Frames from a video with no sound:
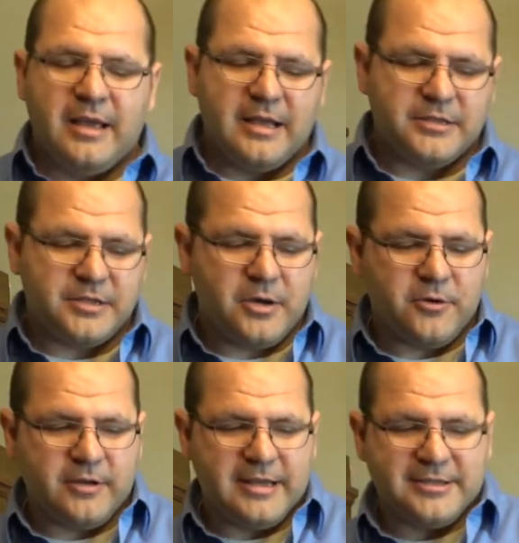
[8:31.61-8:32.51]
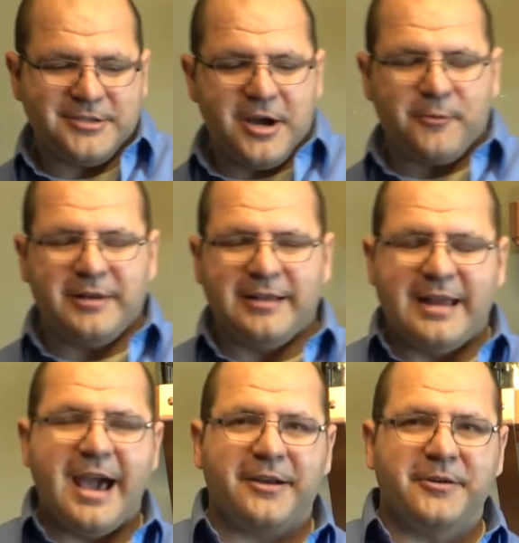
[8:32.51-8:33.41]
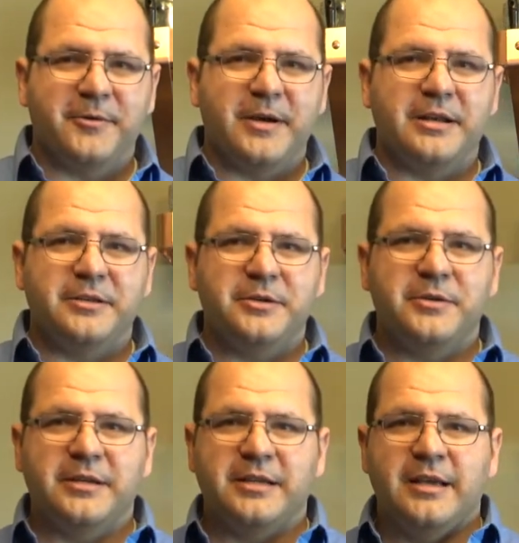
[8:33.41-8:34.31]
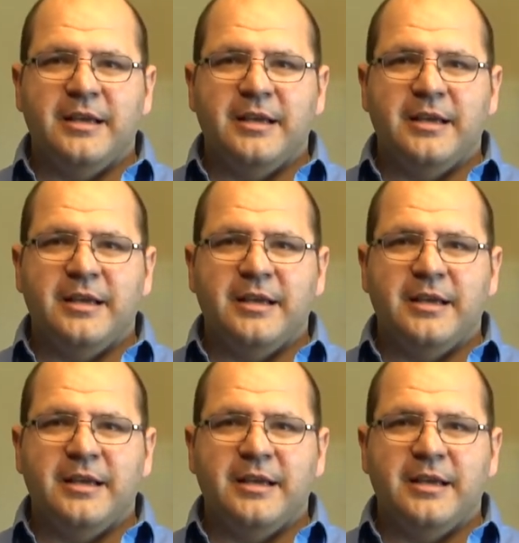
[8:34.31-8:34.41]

And so that's not really an accurate way to do it.